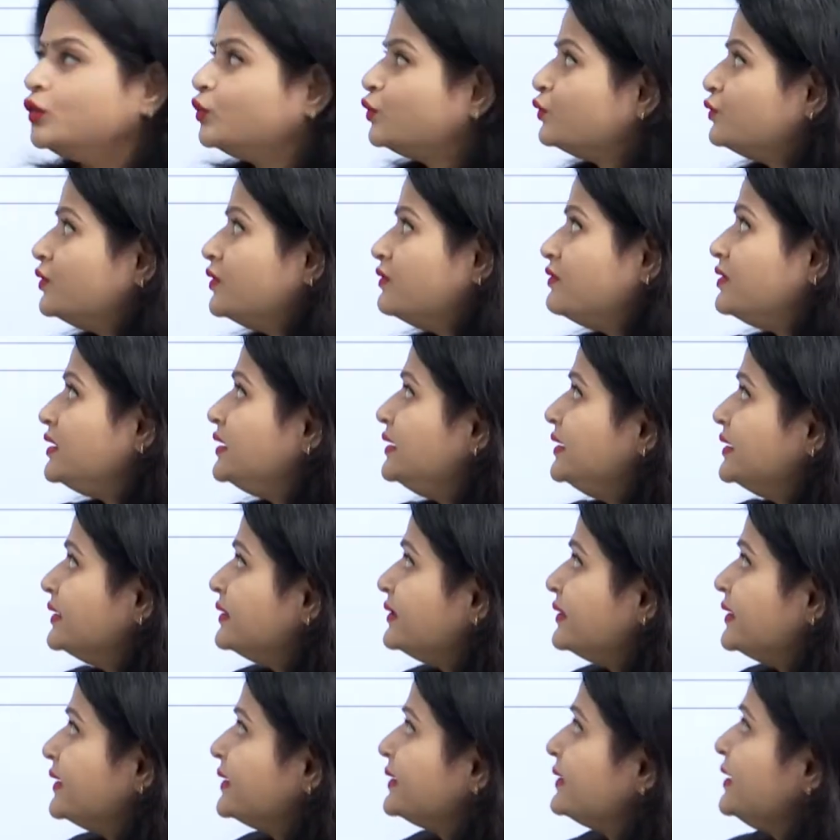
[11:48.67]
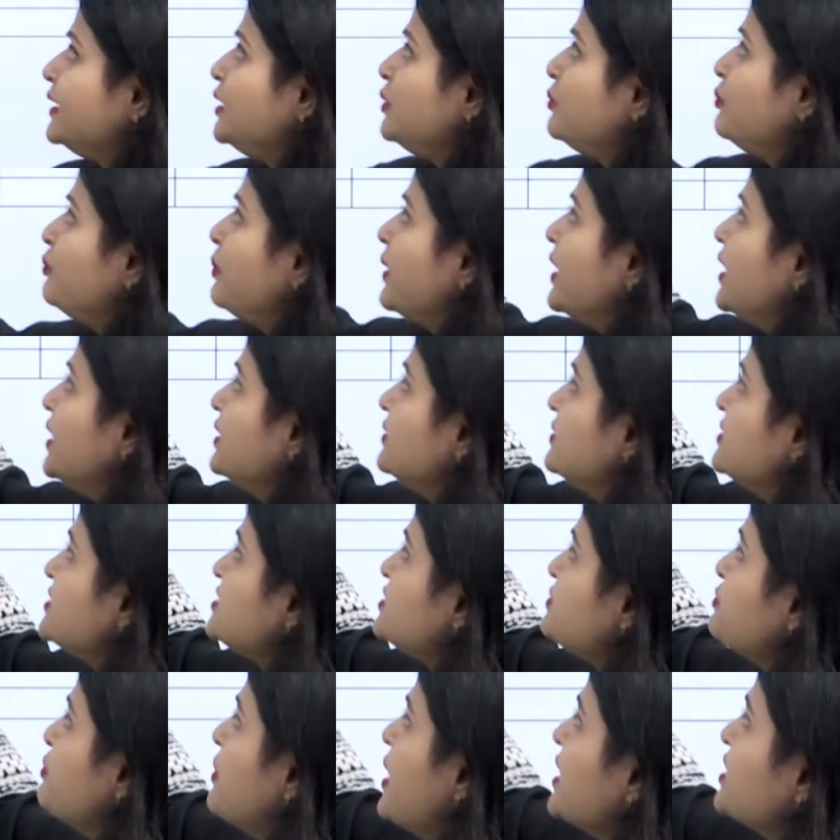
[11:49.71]
So, we will directly pay
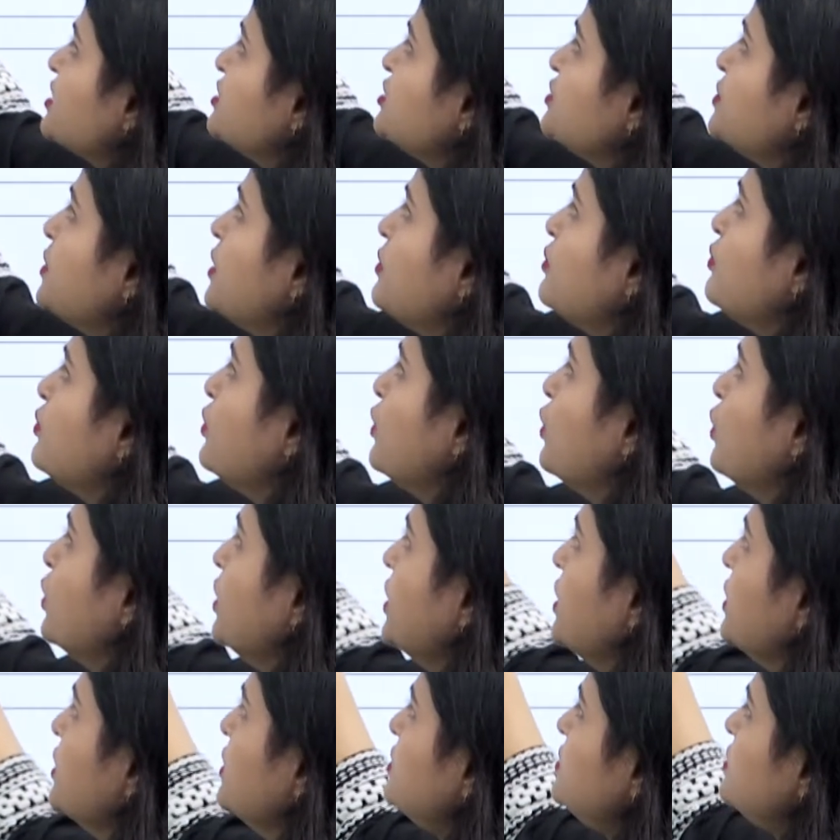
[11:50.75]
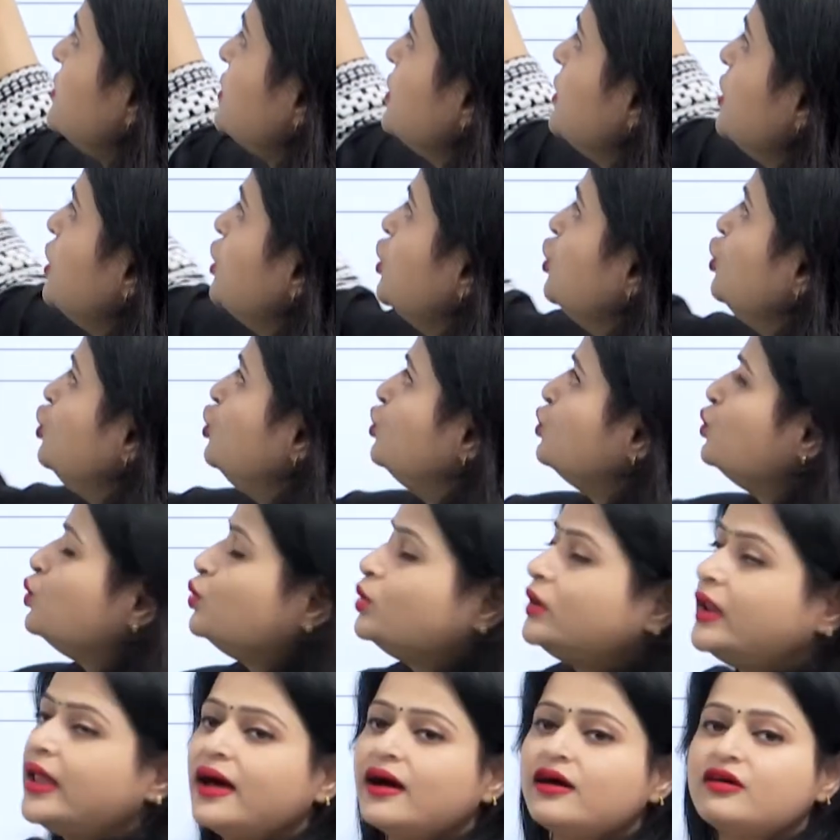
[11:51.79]
this maximum bonus
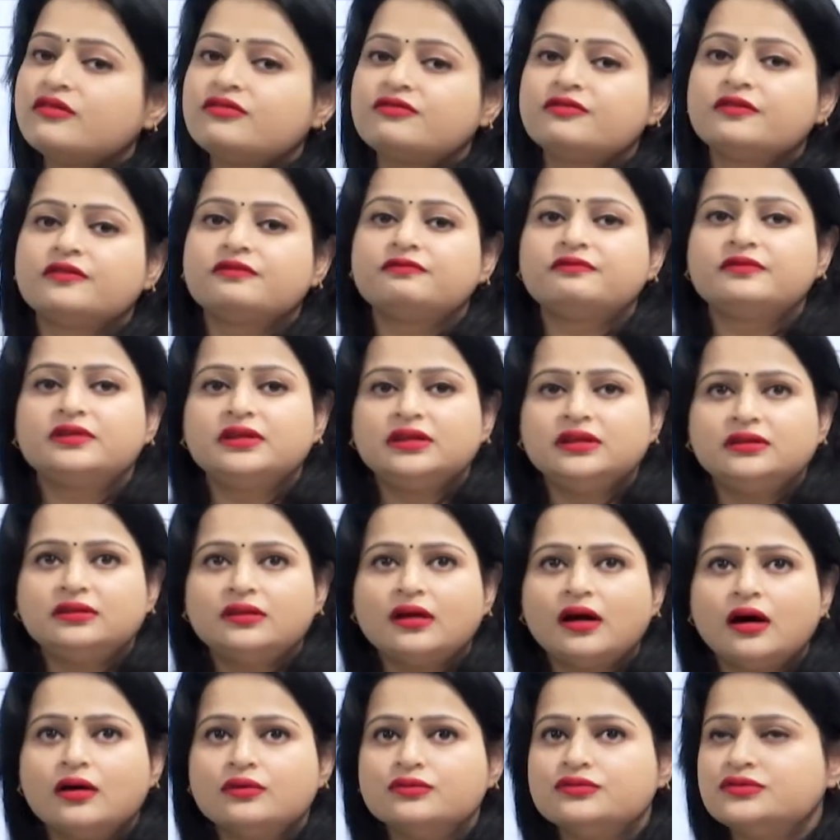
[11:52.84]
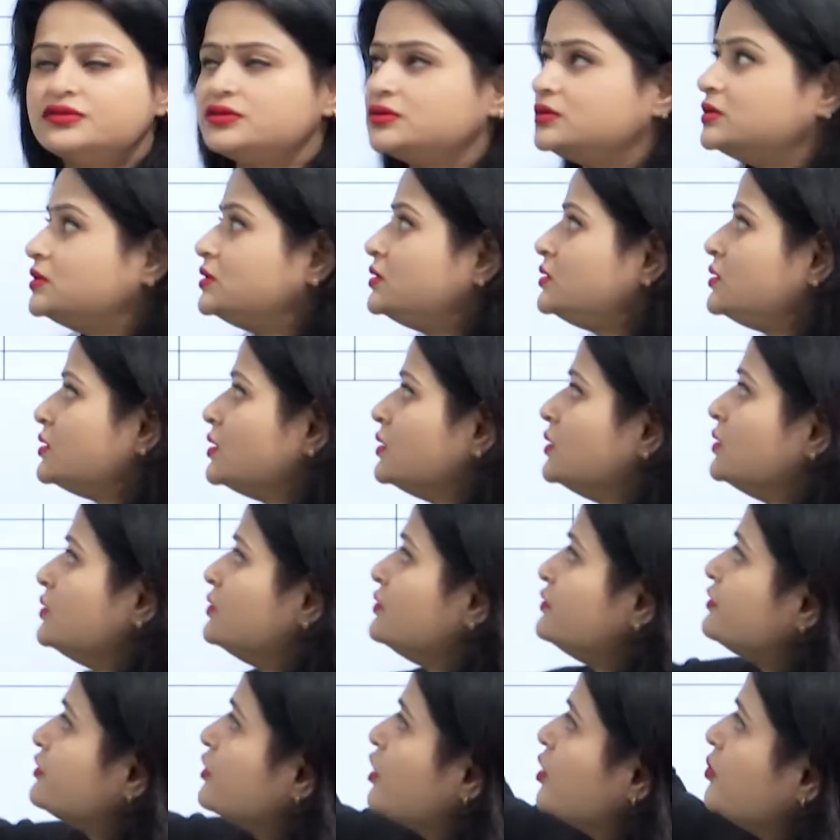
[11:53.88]
2 lakh 50,000
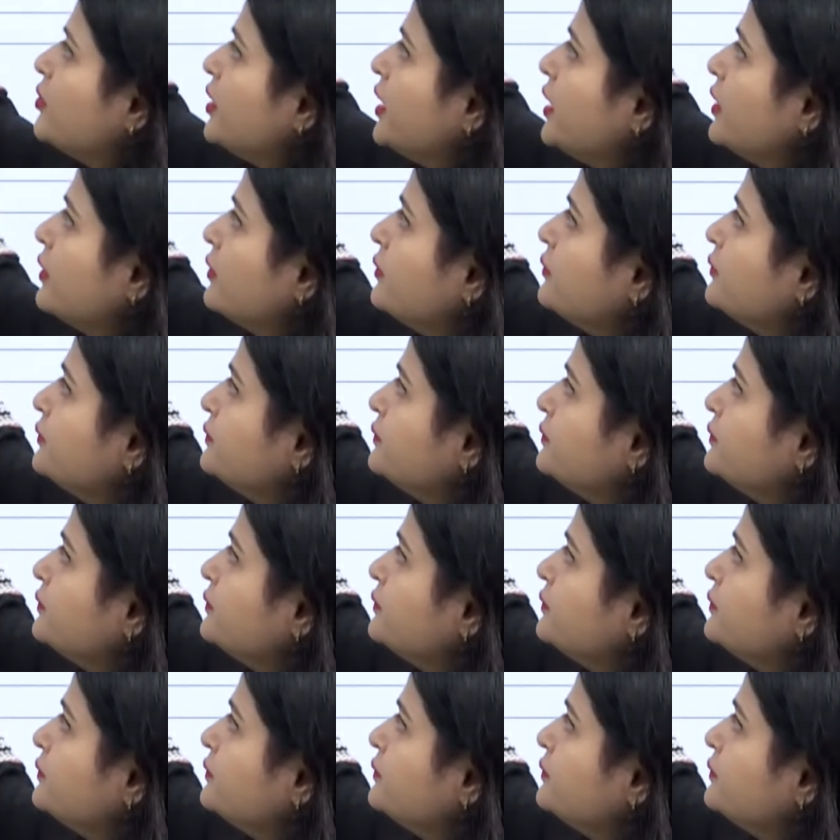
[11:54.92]
from here,